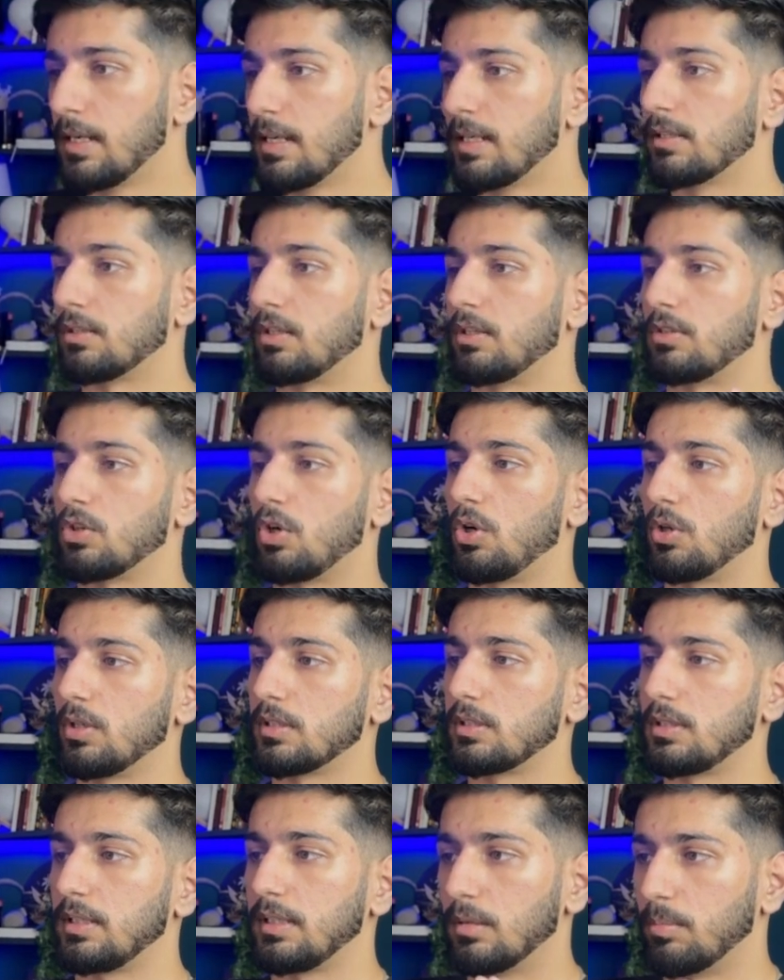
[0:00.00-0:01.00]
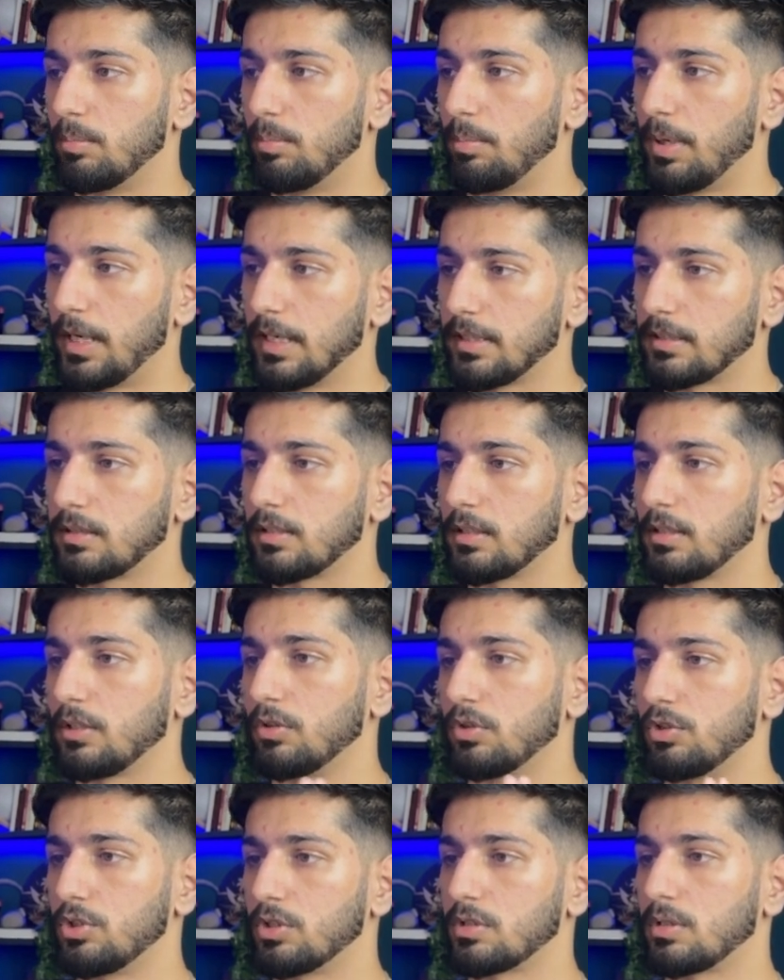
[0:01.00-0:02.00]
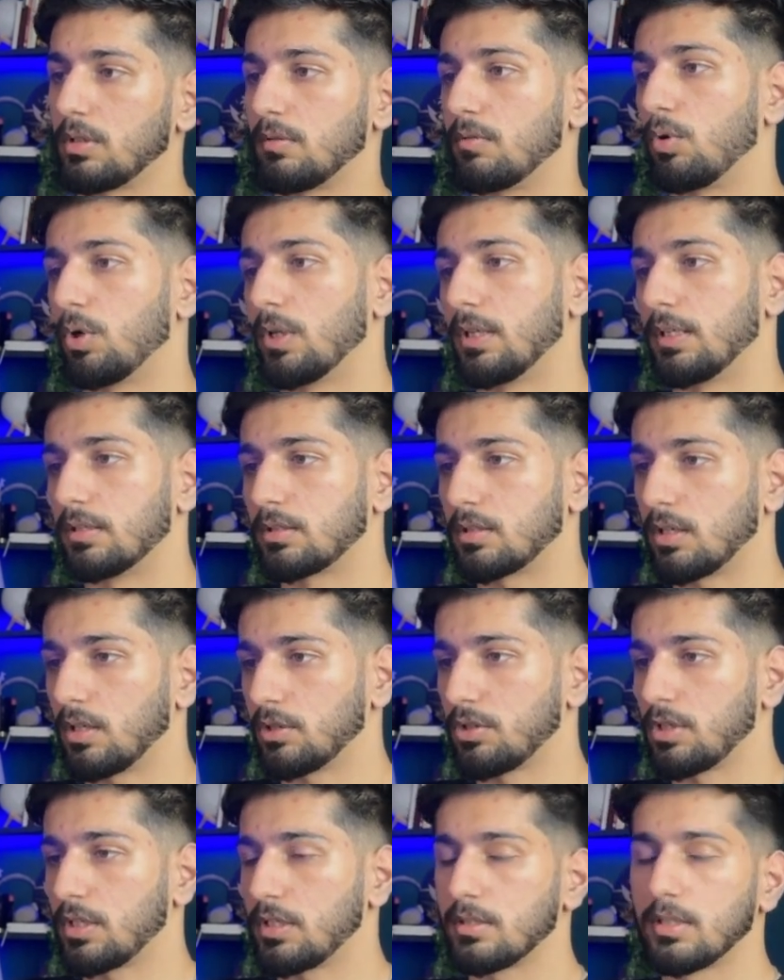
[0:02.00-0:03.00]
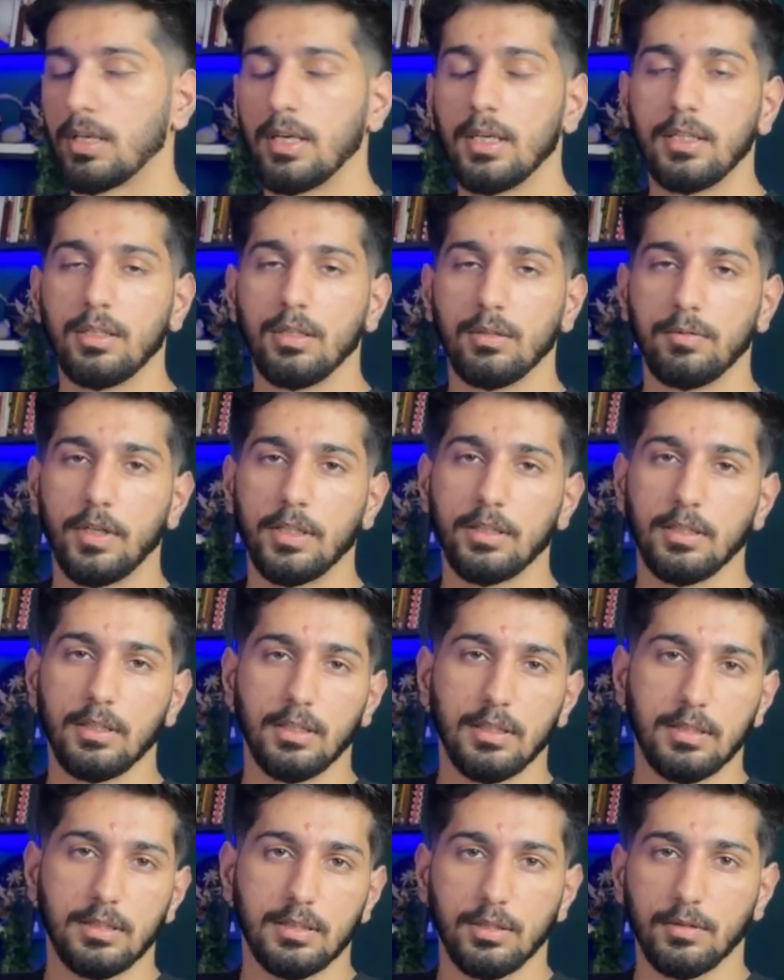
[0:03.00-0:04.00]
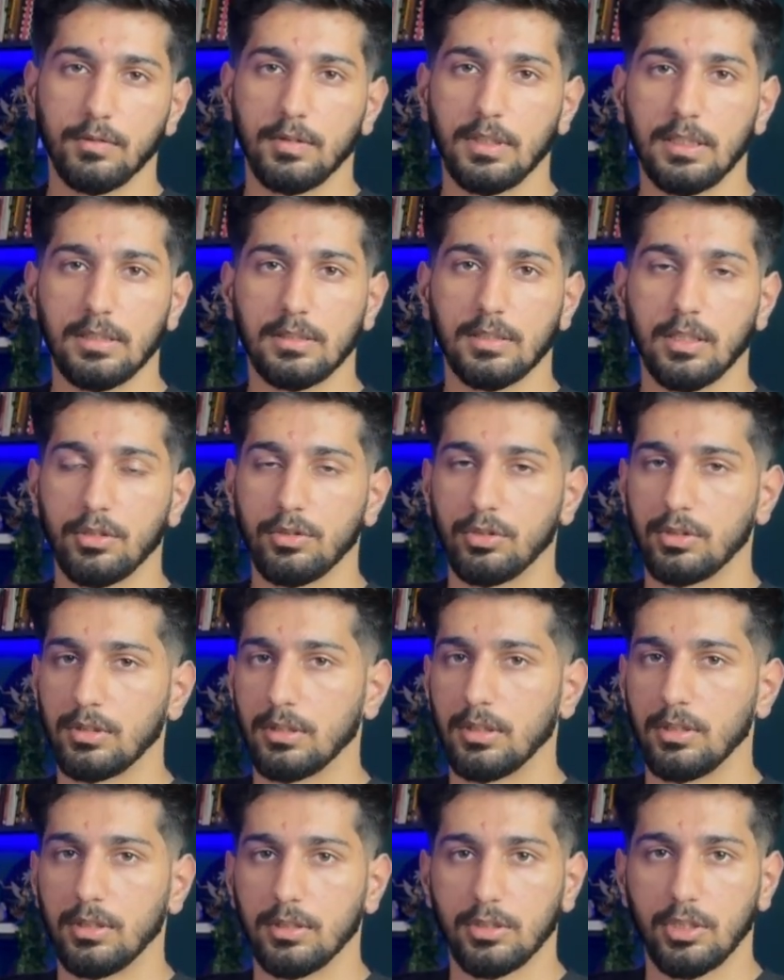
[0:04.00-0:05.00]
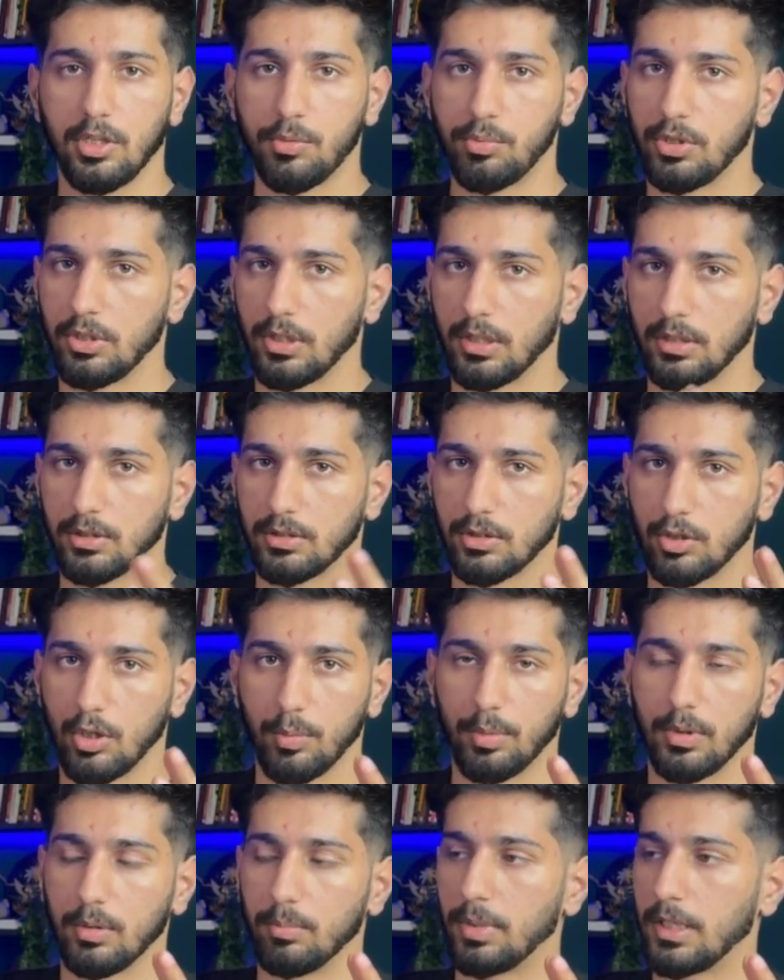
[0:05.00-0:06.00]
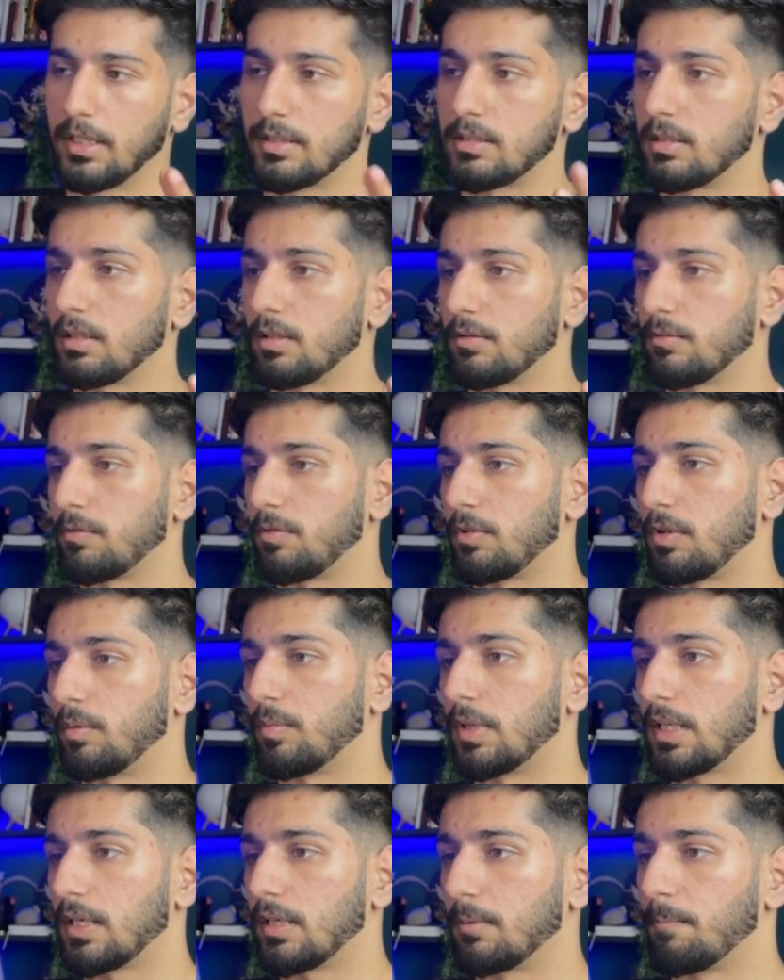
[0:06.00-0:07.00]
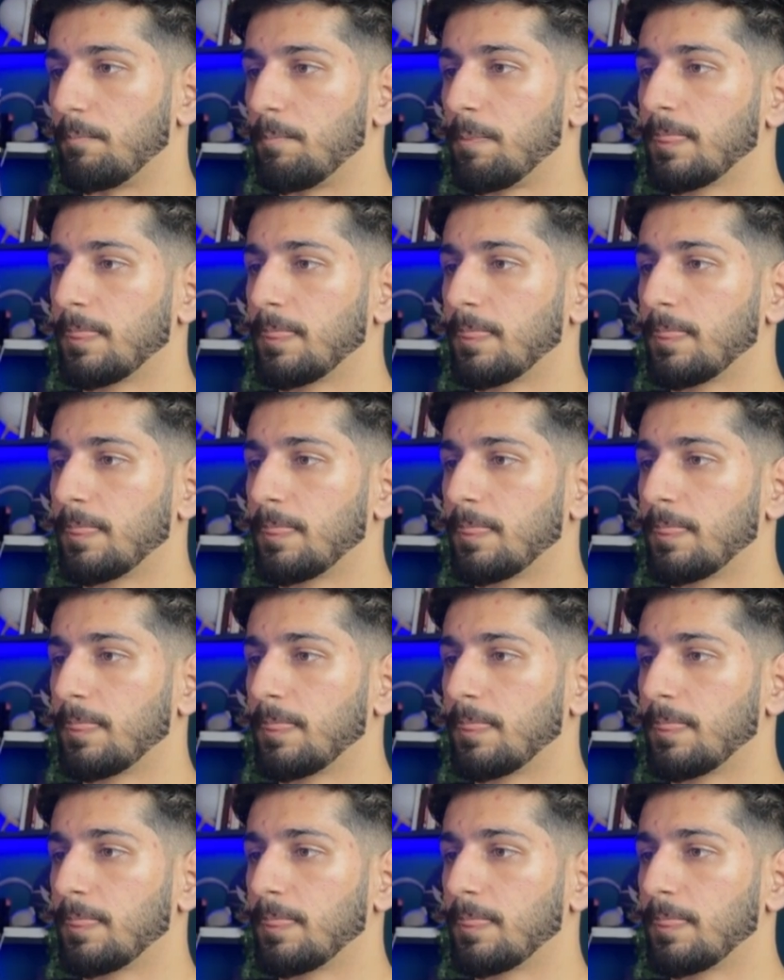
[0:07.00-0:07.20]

So it's honestly the best to just avoid these countries. You'll find the list of these countries in the description. You can just copy and paste it from there.